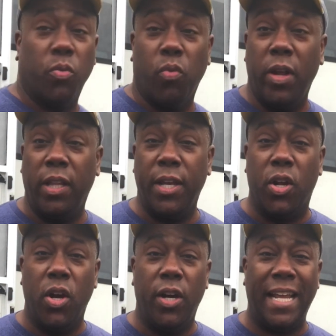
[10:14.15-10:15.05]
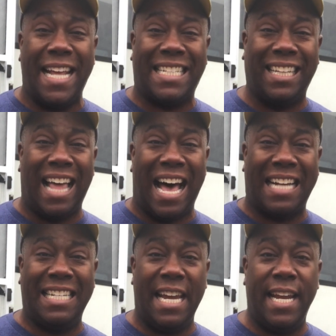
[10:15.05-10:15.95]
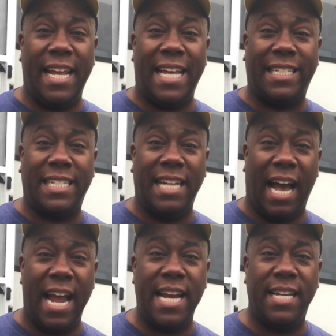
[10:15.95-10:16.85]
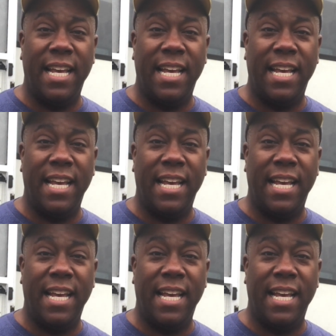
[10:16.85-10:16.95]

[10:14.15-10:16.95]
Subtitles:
really good. It's locked in, it's tight,